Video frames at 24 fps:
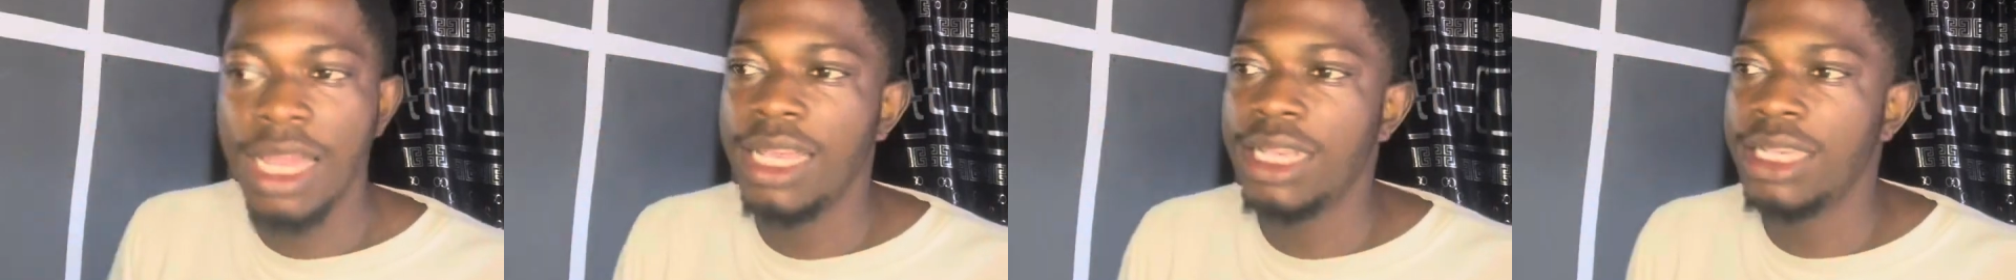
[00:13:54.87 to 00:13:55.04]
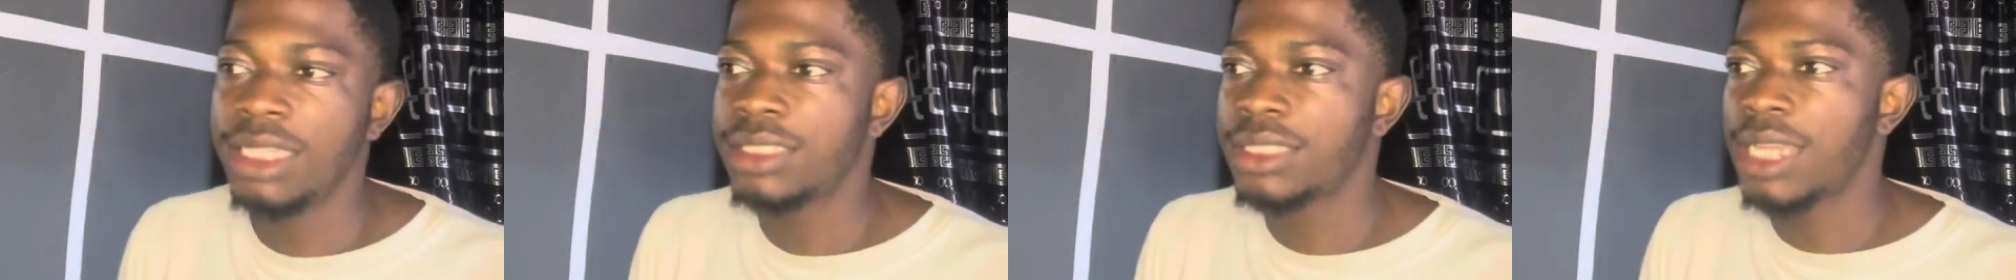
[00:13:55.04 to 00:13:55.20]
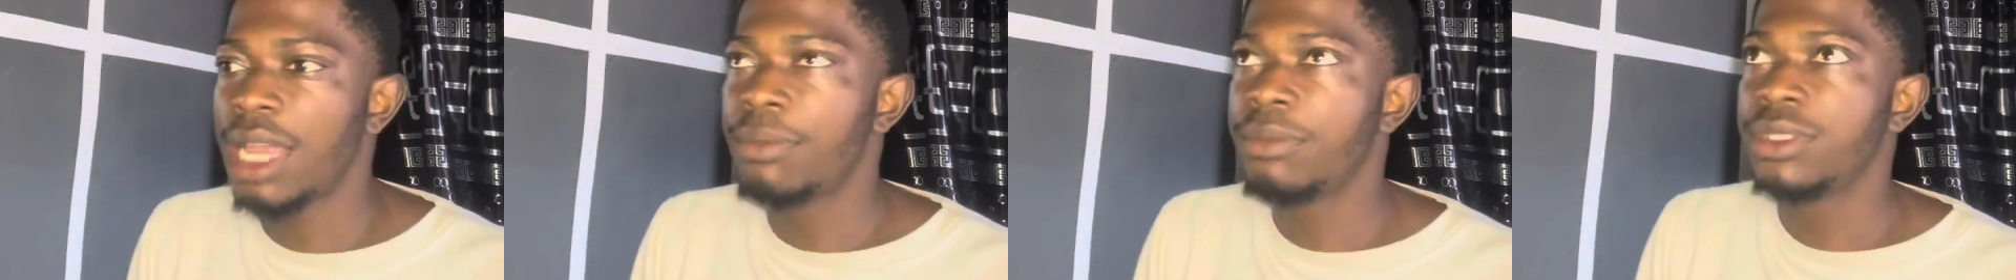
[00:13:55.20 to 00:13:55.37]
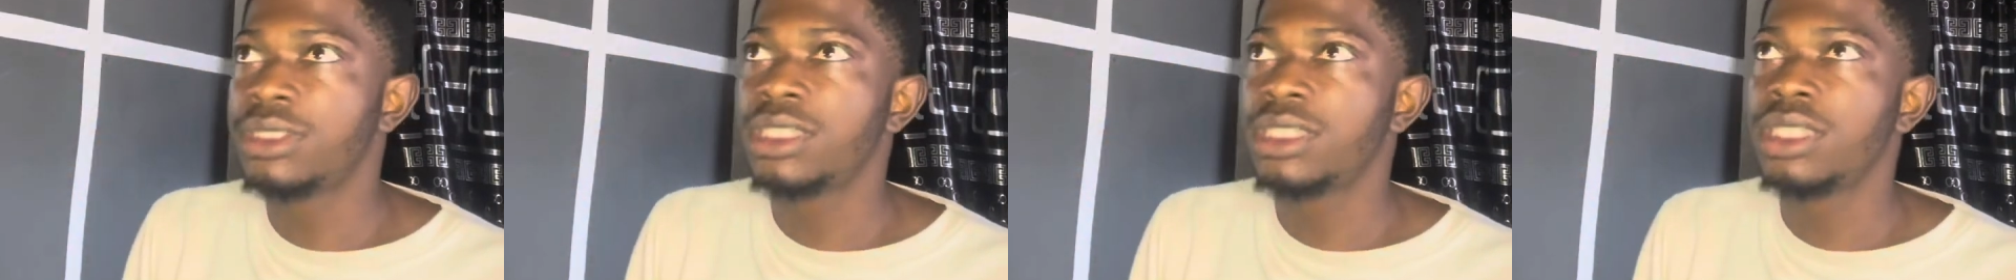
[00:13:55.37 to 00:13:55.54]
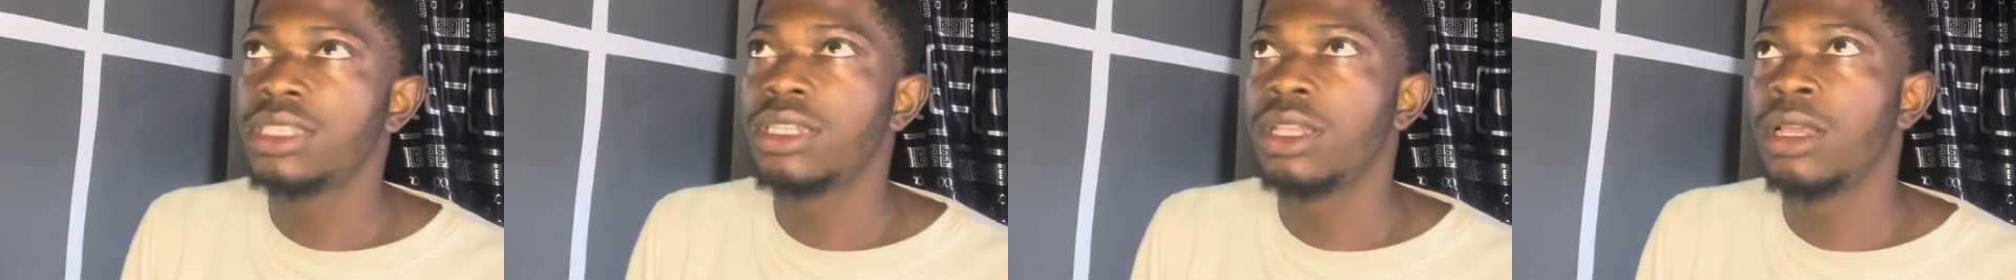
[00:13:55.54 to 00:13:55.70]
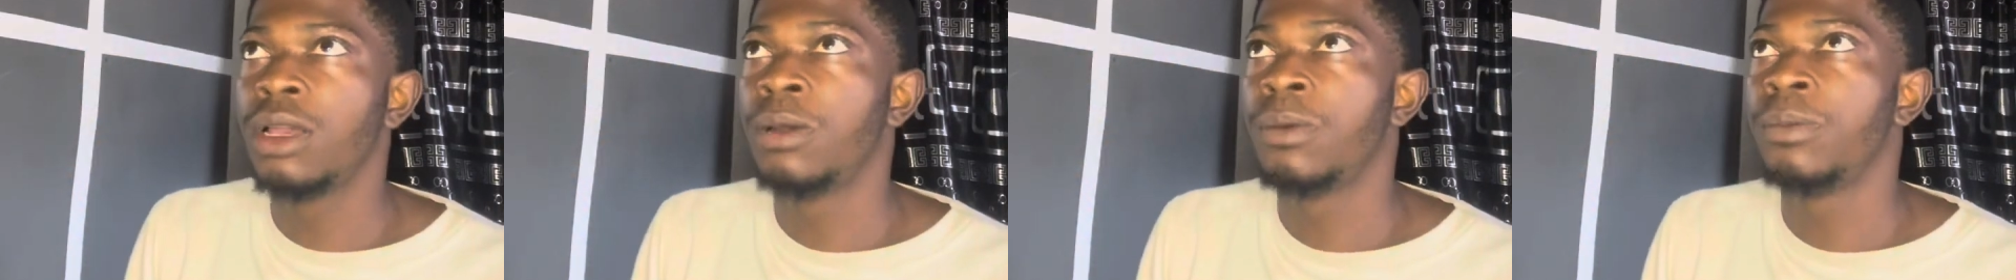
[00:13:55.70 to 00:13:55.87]
It can be
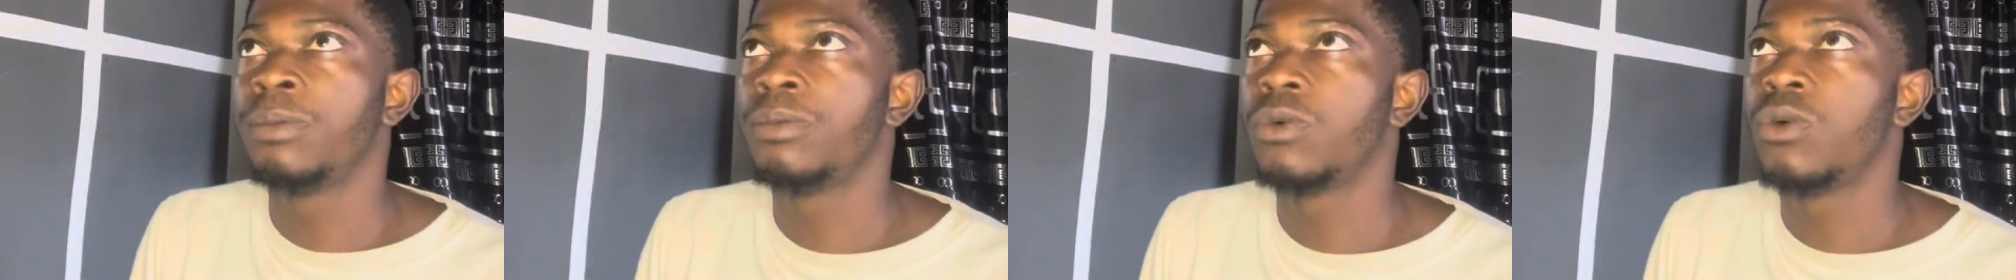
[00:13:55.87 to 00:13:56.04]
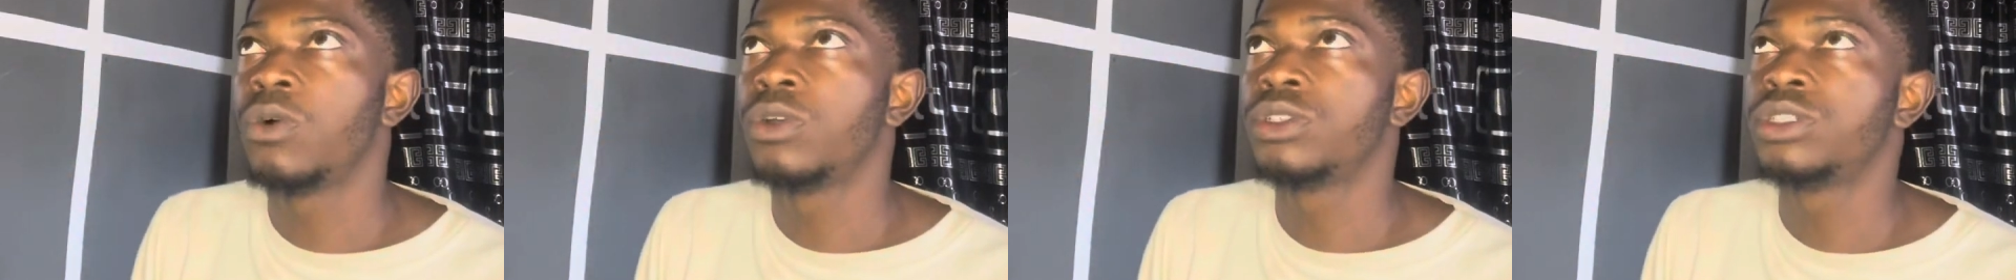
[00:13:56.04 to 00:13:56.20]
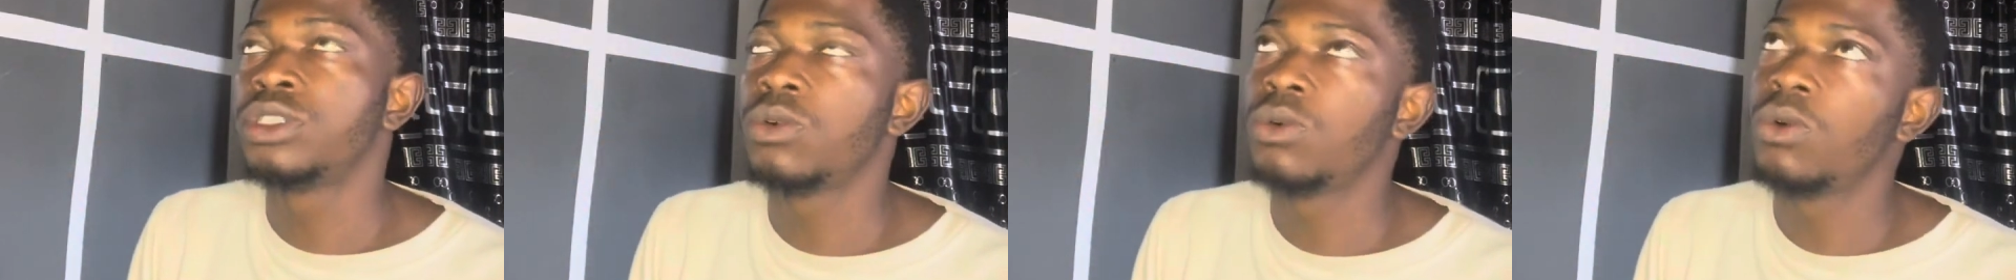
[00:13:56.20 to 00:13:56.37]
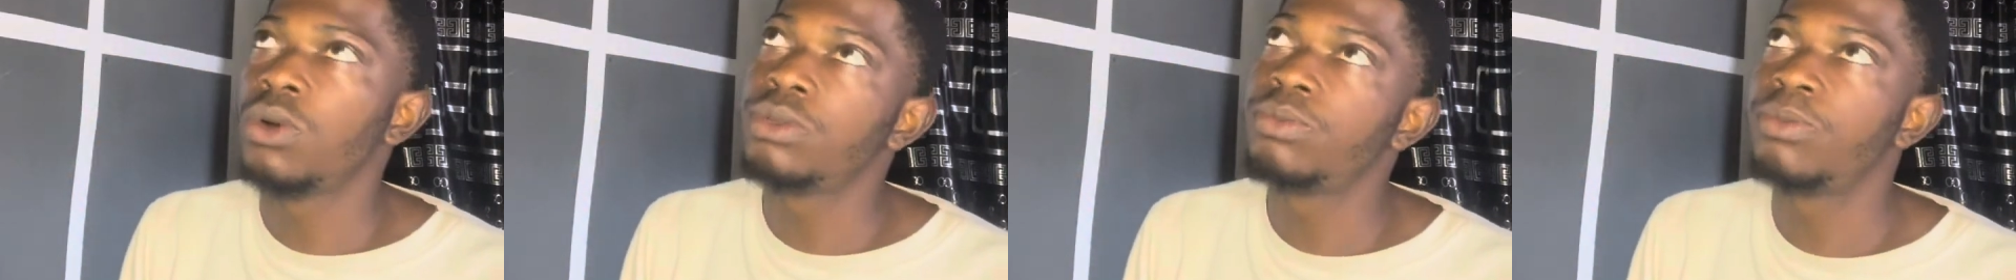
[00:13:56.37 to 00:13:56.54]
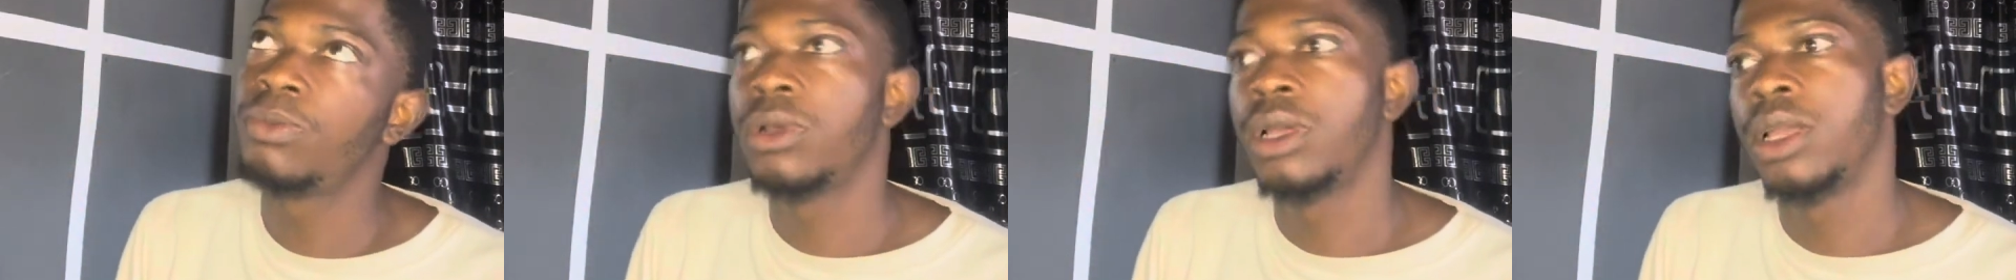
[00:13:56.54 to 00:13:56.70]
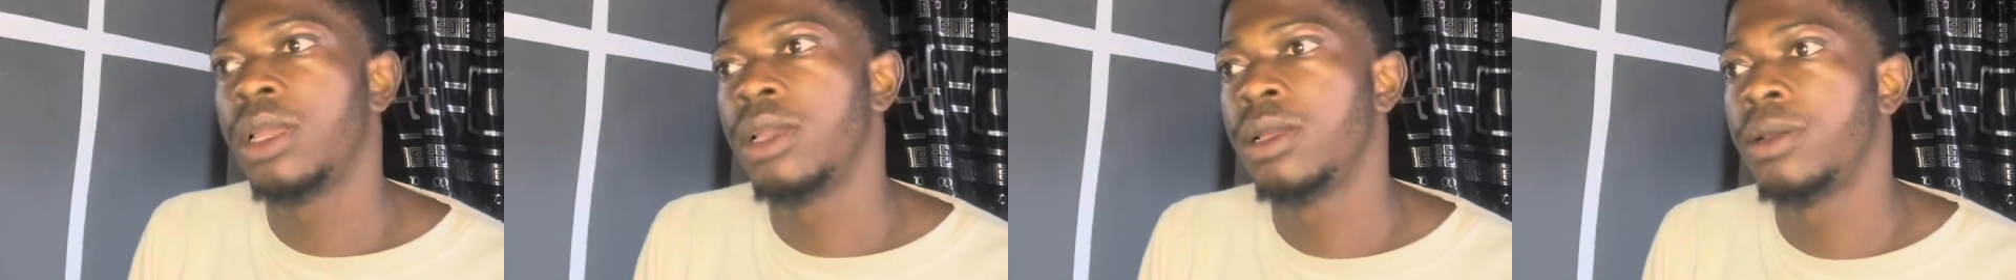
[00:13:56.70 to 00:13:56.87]
seen
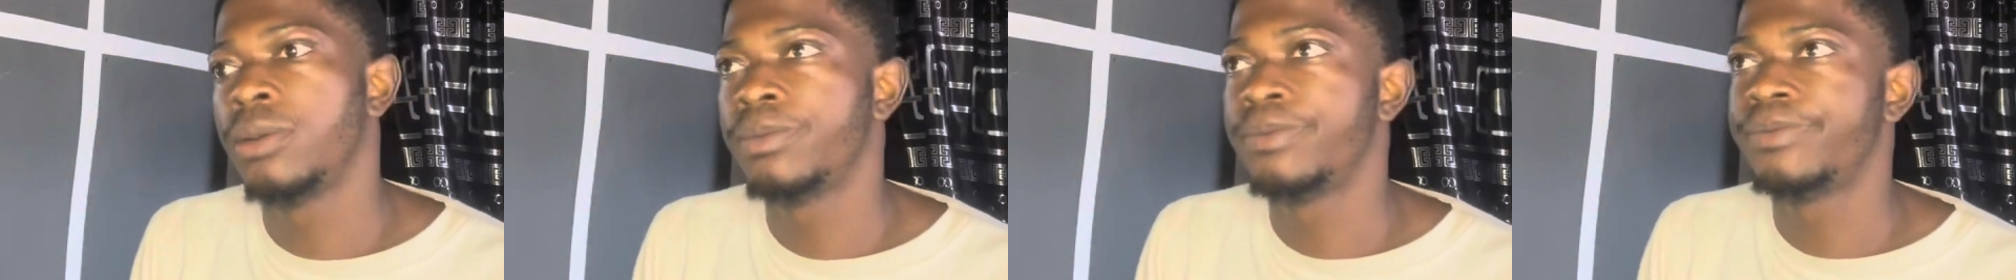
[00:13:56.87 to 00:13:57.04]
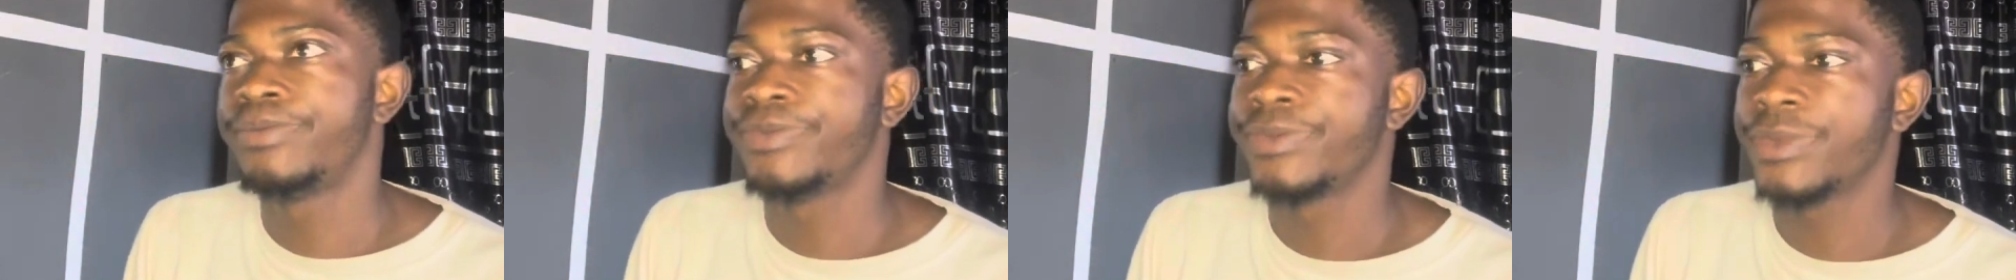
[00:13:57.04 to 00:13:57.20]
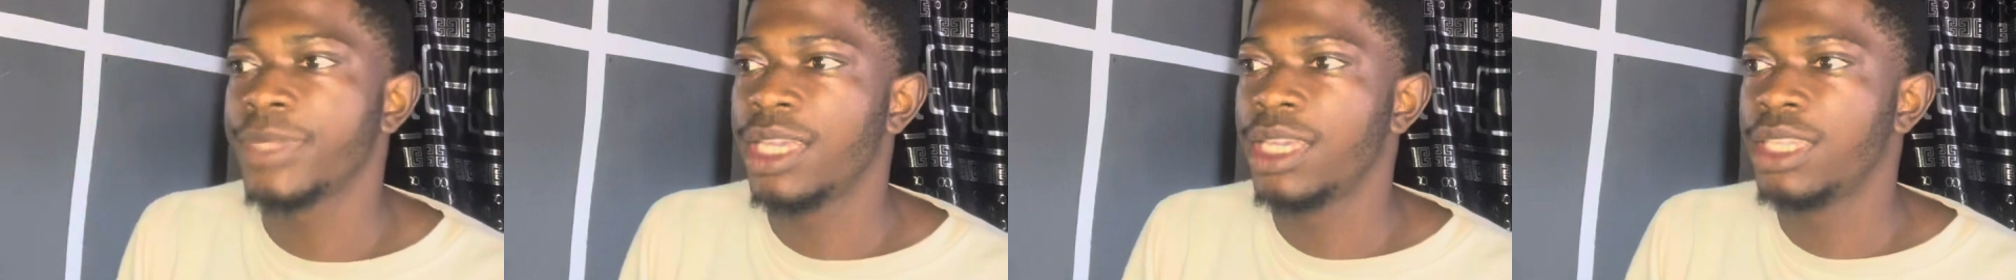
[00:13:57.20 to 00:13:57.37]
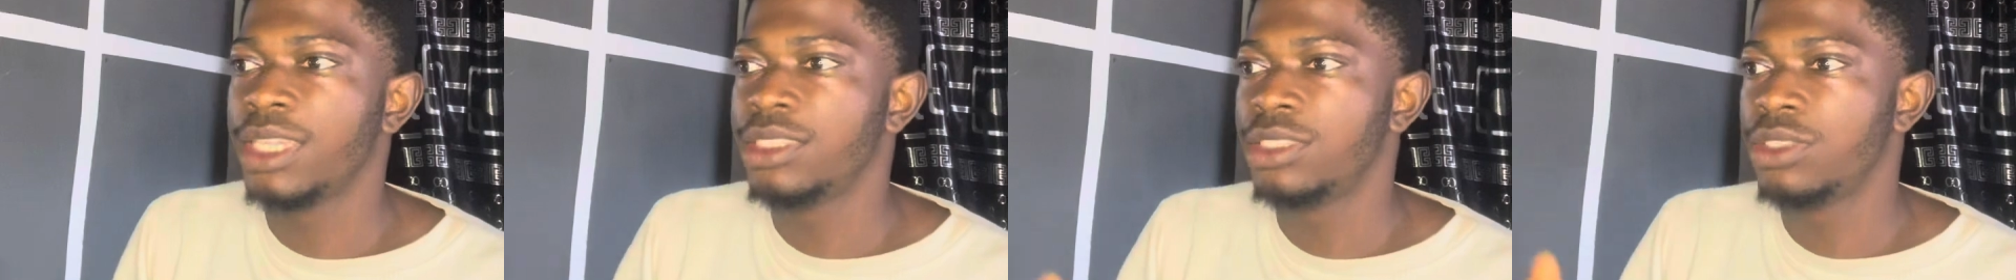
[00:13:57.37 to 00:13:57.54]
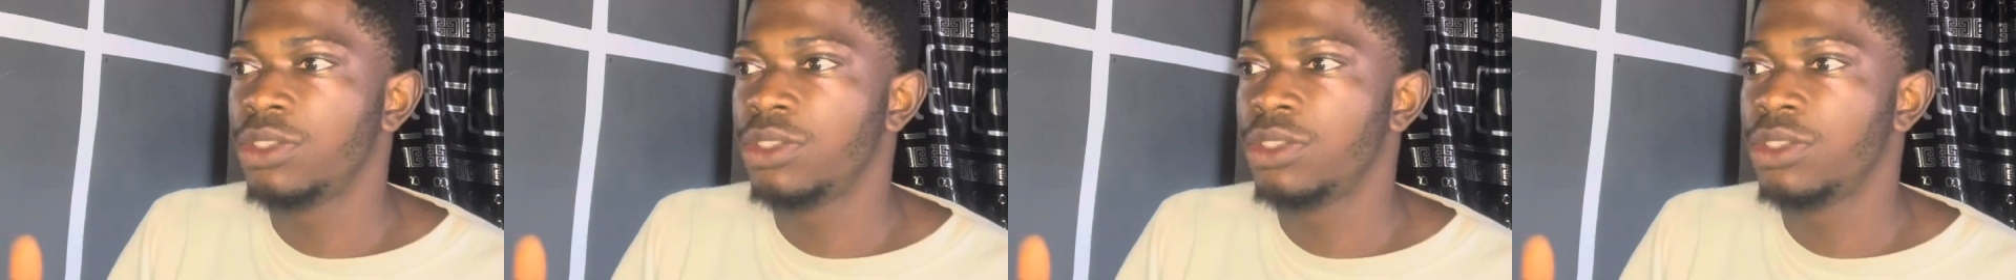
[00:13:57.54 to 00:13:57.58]
in